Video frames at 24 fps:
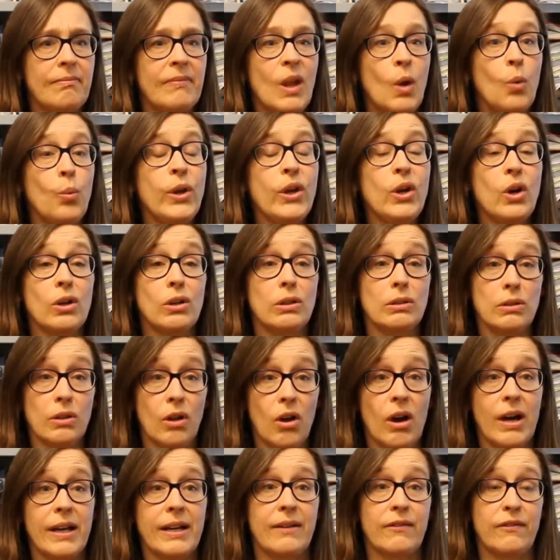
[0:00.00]
we got a
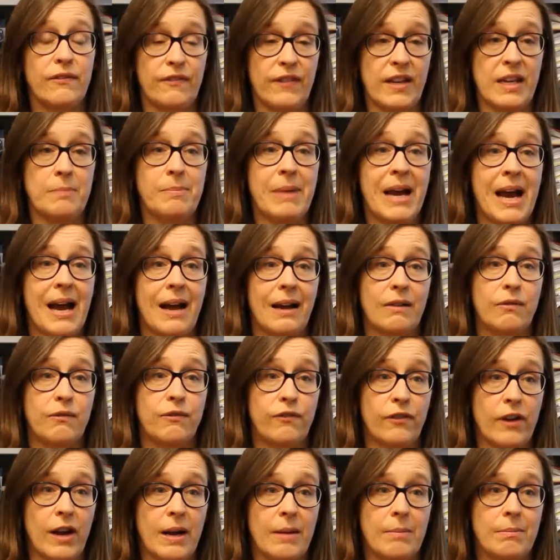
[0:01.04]
lot of feedback
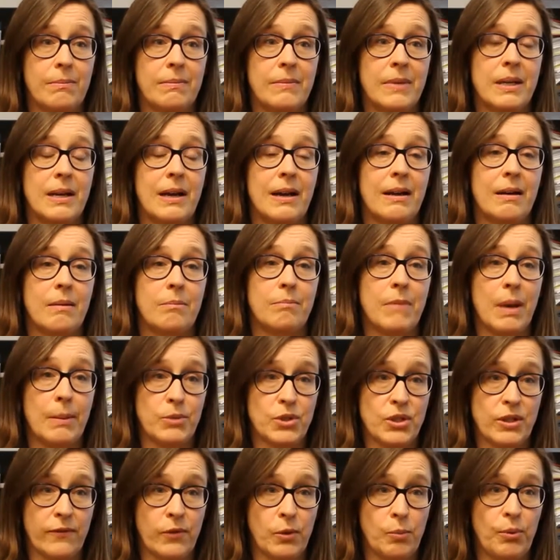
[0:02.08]
from
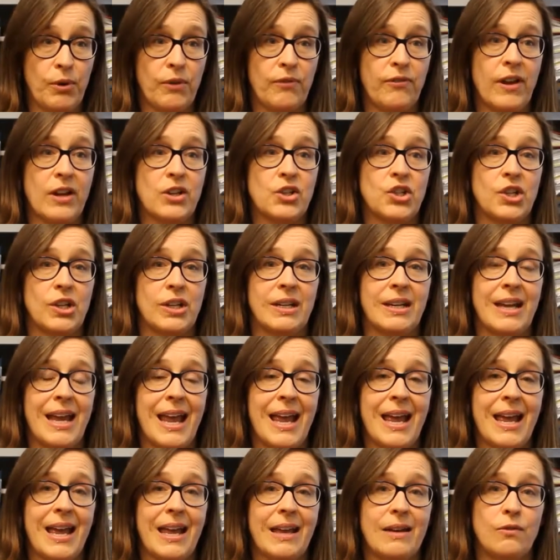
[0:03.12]
members of the profession
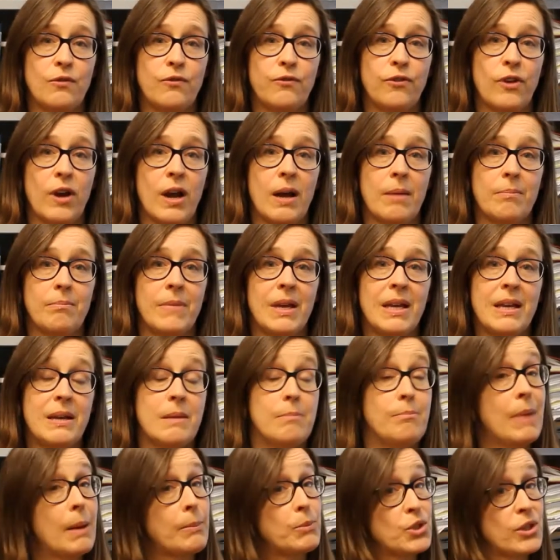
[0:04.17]
and from
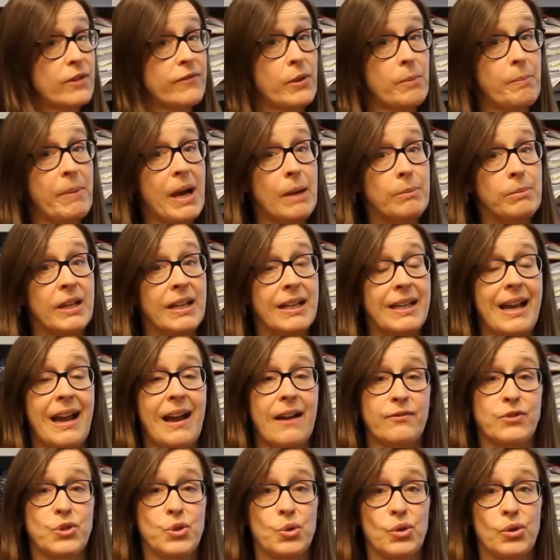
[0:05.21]
members of the public
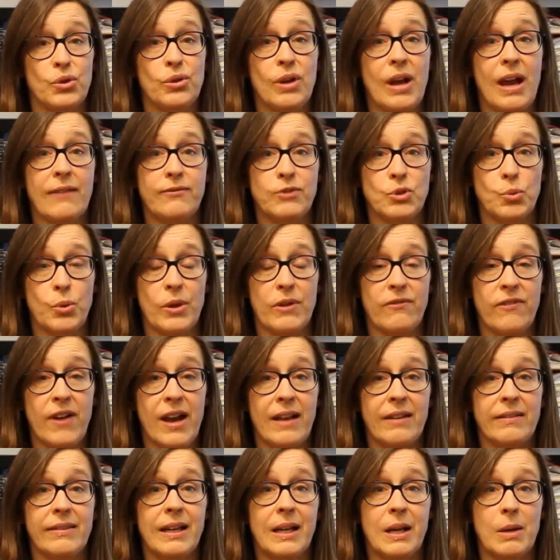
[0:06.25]
after we
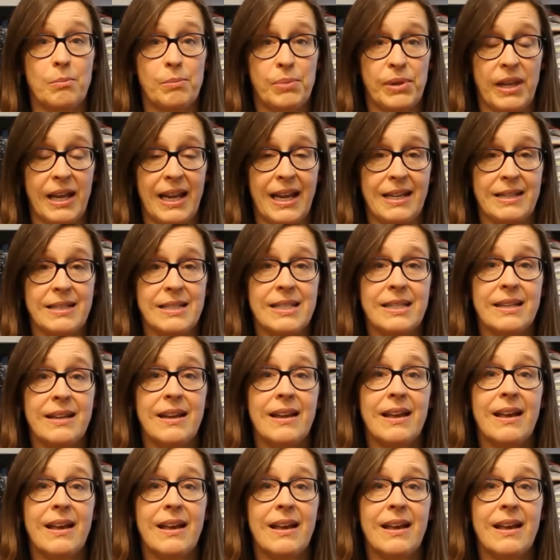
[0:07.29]
filed the complaint.